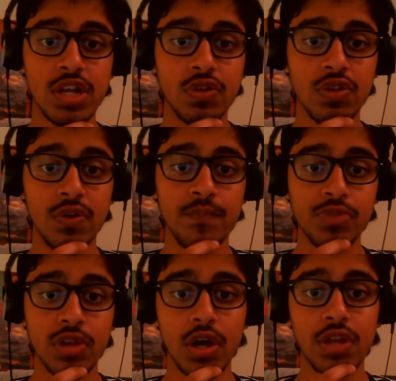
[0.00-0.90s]
you know,
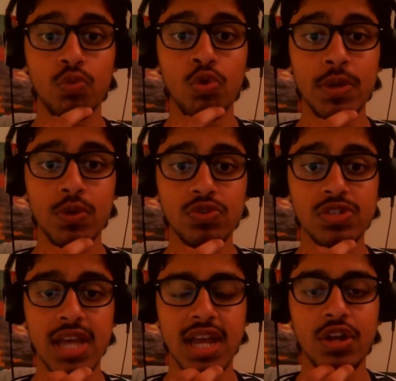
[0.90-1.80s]
the woman
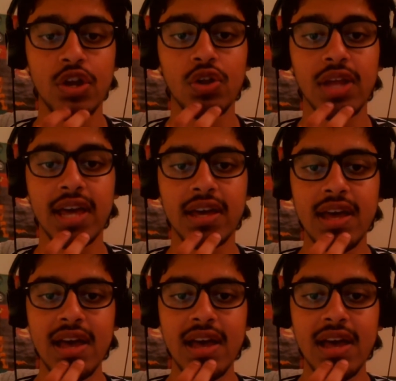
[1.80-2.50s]
was saying, you know, like,